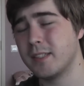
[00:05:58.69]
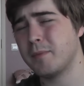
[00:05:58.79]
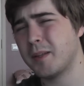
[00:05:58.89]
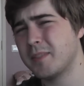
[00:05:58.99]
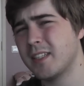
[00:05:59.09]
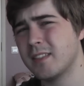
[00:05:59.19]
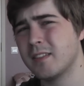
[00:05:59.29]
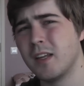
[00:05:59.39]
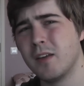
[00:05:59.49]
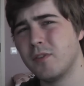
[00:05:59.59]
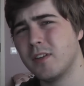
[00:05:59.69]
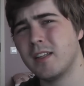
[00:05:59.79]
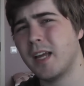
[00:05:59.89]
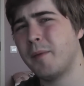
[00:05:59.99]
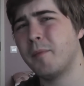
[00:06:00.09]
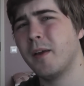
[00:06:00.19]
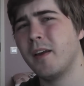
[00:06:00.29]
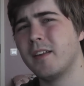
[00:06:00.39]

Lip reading: Sometimes it's for the time